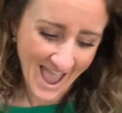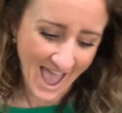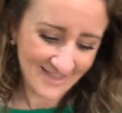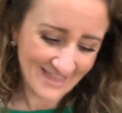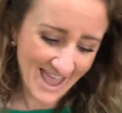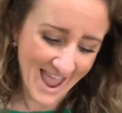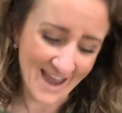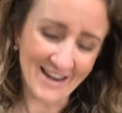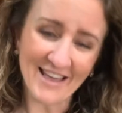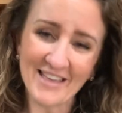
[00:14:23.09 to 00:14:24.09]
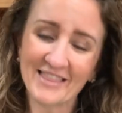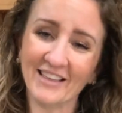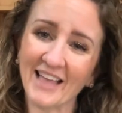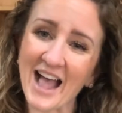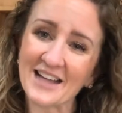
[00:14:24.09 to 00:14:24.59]
And then the
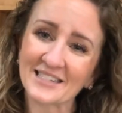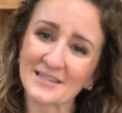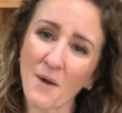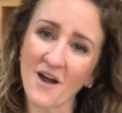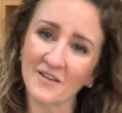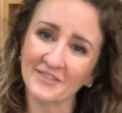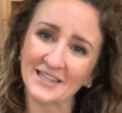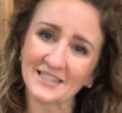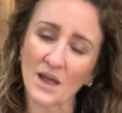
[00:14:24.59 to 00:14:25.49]
last part of this,